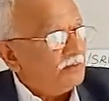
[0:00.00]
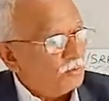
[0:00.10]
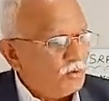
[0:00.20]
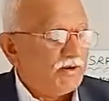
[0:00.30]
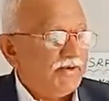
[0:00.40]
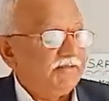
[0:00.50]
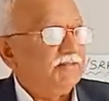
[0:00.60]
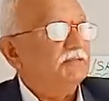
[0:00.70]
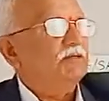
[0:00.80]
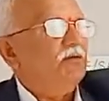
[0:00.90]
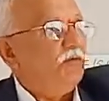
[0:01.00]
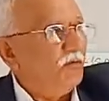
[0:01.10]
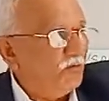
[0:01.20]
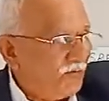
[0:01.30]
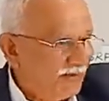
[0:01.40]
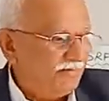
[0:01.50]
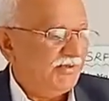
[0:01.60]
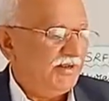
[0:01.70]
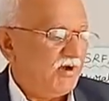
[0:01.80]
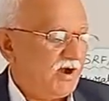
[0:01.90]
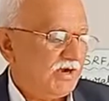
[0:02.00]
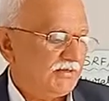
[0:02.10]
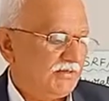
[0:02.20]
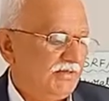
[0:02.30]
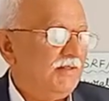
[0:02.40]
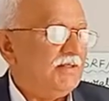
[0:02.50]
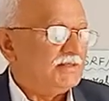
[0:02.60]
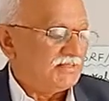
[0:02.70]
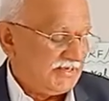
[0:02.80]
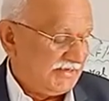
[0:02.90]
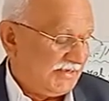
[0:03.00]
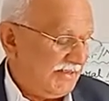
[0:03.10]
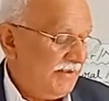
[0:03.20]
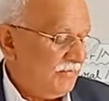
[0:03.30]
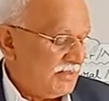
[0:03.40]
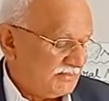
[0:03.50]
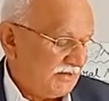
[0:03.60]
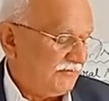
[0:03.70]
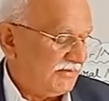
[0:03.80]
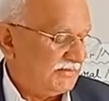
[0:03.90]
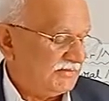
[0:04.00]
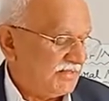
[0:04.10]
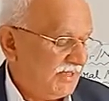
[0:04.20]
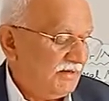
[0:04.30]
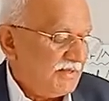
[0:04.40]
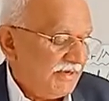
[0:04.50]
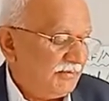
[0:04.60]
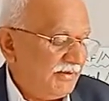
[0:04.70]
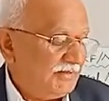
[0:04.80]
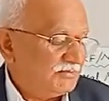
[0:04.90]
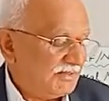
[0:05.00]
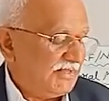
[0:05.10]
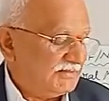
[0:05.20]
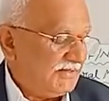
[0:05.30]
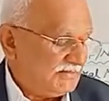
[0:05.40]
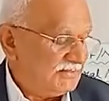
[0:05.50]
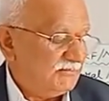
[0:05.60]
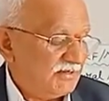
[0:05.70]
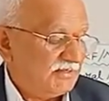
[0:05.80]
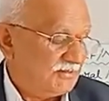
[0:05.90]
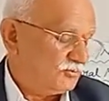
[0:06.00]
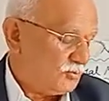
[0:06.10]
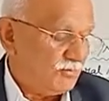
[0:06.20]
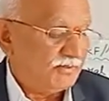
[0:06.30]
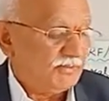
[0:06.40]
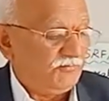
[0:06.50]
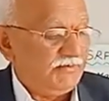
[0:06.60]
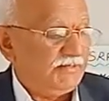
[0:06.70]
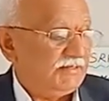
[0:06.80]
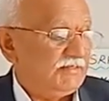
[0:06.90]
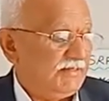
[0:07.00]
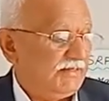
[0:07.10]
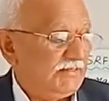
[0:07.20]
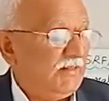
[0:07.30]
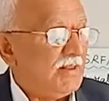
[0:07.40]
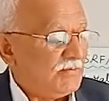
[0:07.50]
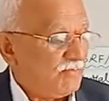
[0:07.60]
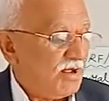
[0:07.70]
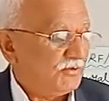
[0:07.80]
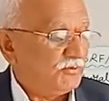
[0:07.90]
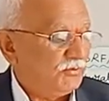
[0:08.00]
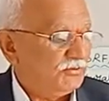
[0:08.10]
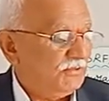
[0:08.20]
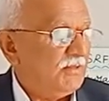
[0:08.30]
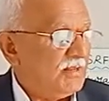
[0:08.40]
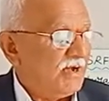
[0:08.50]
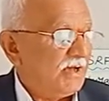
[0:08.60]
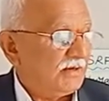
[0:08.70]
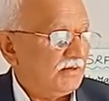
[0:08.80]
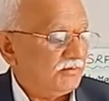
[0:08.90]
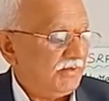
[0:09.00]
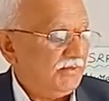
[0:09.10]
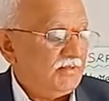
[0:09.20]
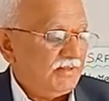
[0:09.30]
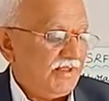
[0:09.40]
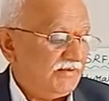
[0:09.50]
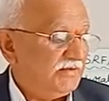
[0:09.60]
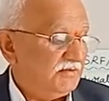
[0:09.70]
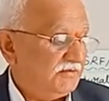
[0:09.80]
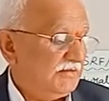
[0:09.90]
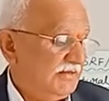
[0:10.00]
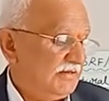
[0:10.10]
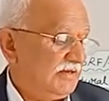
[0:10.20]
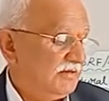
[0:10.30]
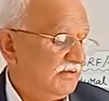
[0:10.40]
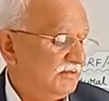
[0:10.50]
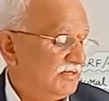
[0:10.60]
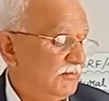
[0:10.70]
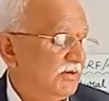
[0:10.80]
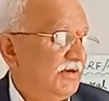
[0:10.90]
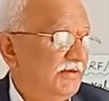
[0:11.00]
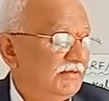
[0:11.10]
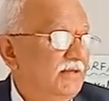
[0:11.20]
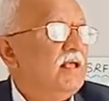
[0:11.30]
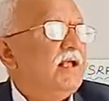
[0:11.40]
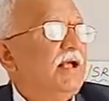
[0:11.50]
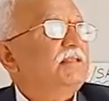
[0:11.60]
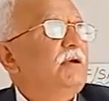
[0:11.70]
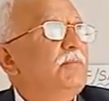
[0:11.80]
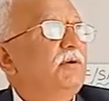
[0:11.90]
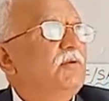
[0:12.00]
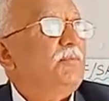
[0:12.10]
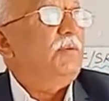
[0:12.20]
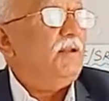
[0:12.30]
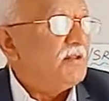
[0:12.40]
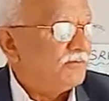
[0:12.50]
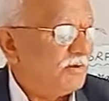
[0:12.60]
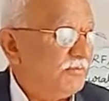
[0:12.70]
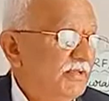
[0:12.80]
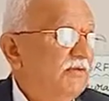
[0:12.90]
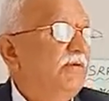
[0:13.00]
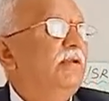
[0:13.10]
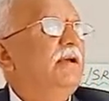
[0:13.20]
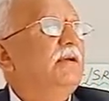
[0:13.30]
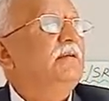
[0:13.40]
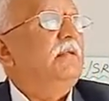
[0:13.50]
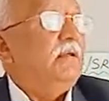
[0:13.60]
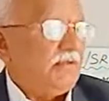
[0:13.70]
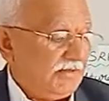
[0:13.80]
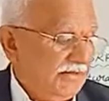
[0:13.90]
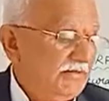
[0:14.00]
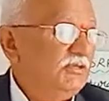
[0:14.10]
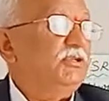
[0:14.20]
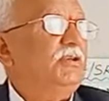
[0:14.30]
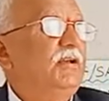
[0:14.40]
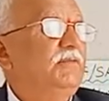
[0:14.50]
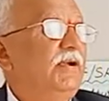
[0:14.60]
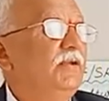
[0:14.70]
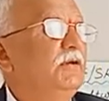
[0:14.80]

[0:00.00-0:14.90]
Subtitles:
two conditions, very hot sunny day, surface is there, it becomes less dense because of so much of intense heat. Molecules are in an unstable condition as compared to upper. From here, when energy is conveyed,